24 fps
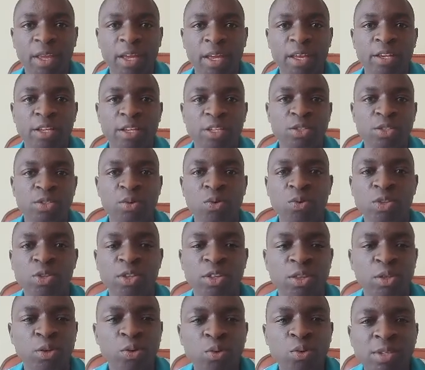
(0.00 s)
So through
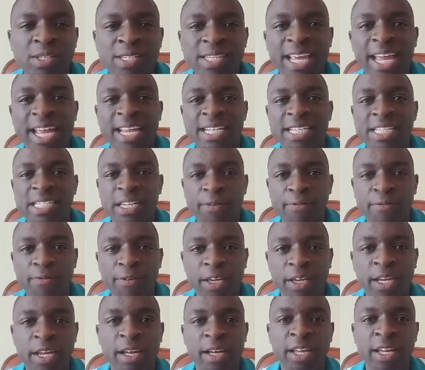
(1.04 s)

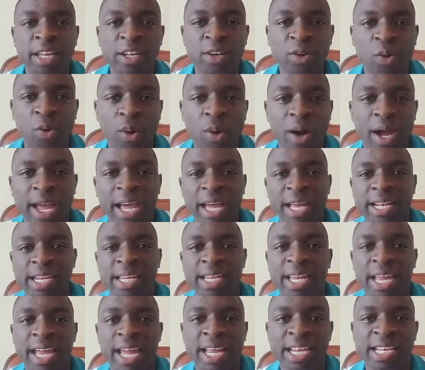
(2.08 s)
scientific inquiry
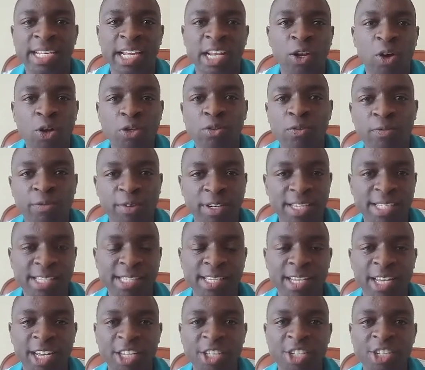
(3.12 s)
and a lot of
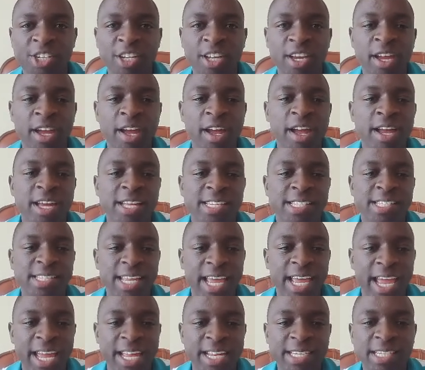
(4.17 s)
research,
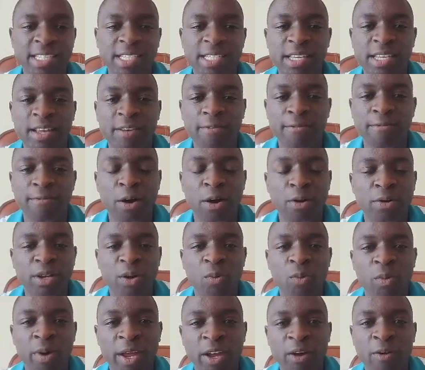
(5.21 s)
scientists have found a
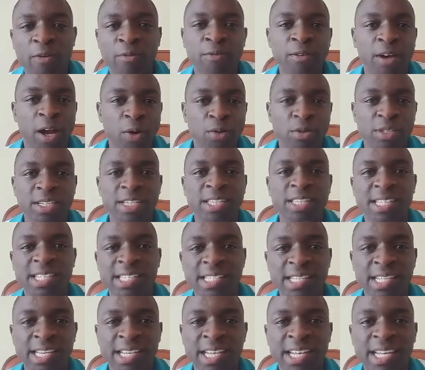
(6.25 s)
way of counting
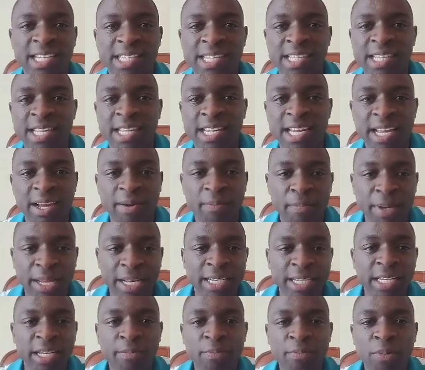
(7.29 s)
these little
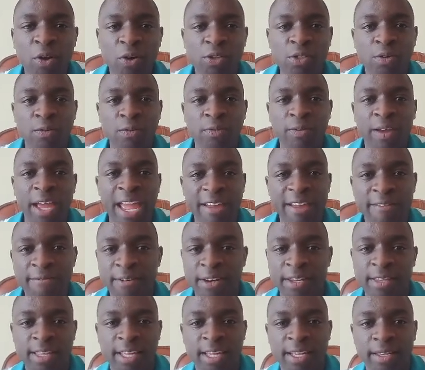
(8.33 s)
building blocks of
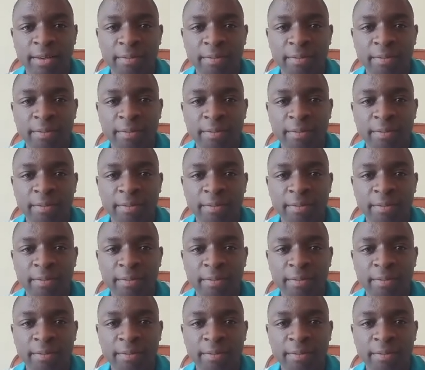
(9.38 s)
everything.